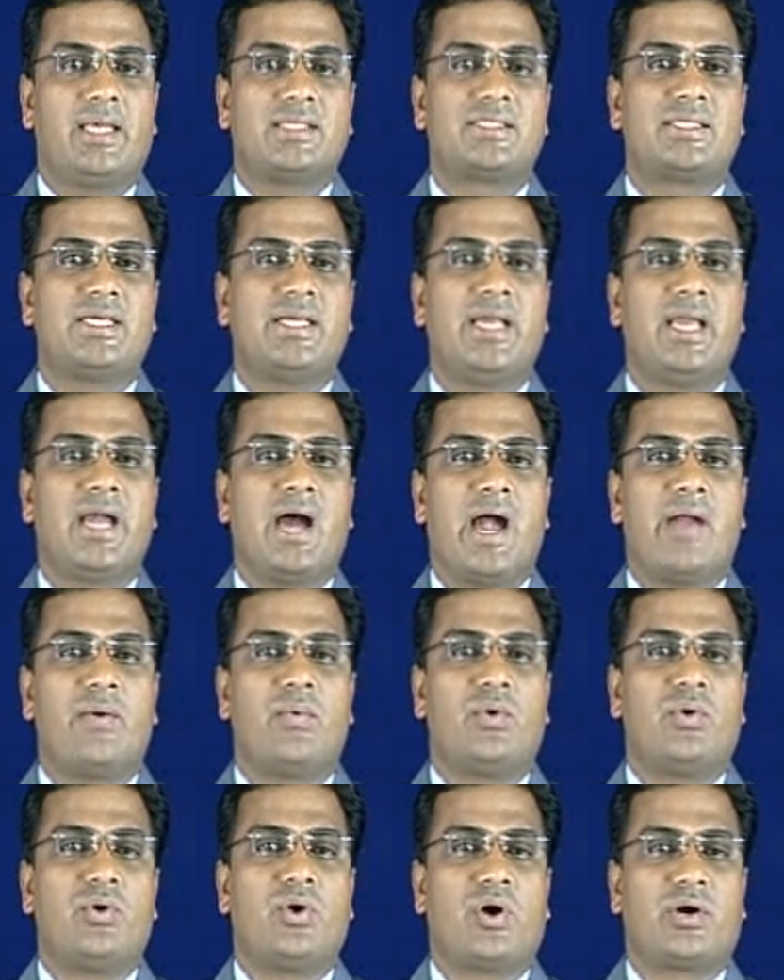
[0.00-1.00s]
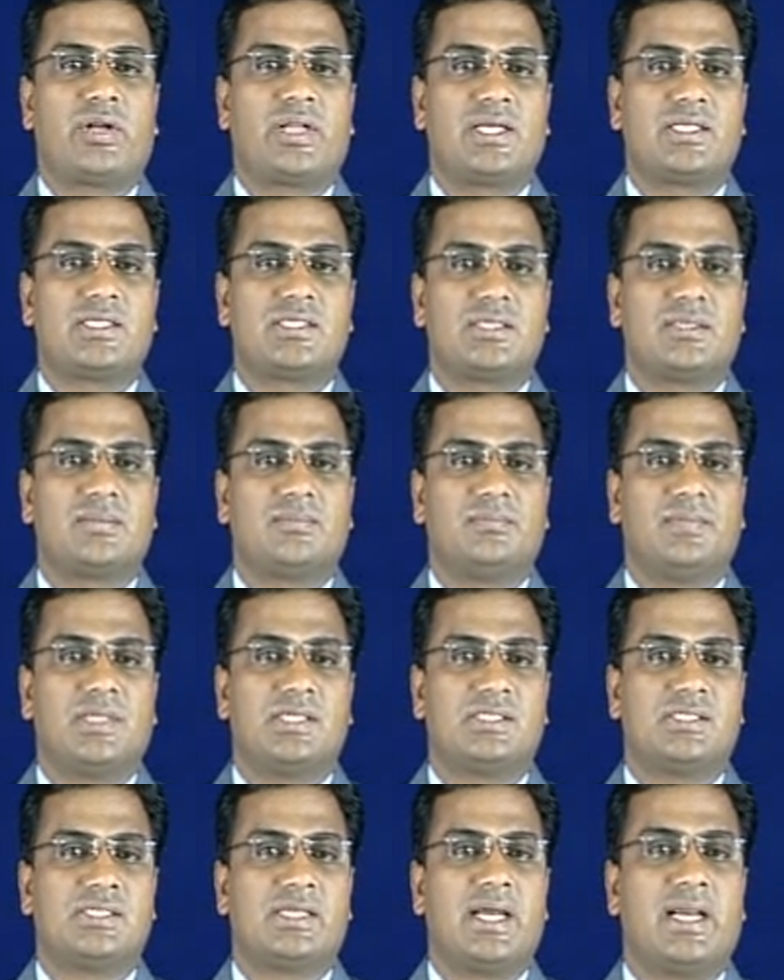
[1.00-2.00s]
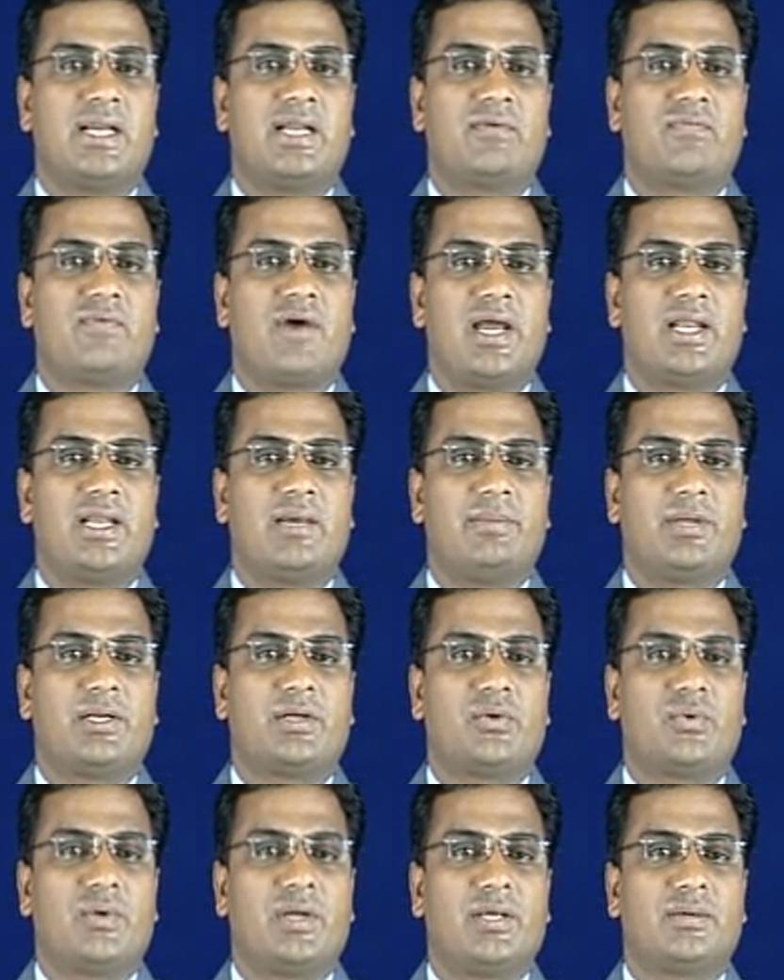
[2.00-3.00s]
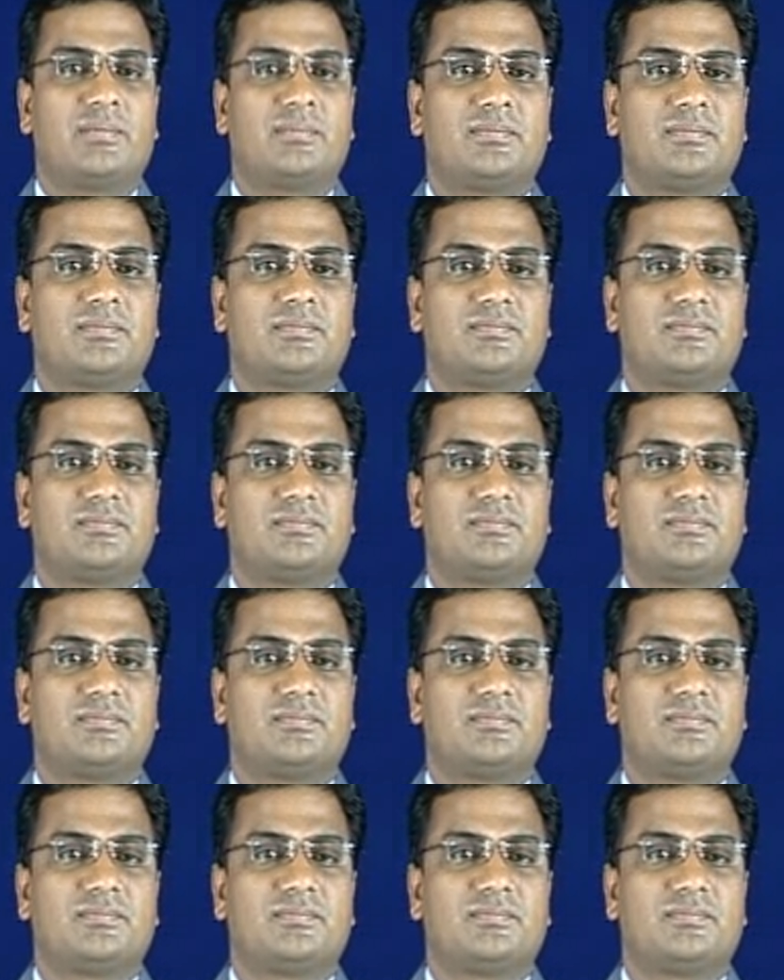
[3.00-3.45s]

stdio.h, this is the header file I am including.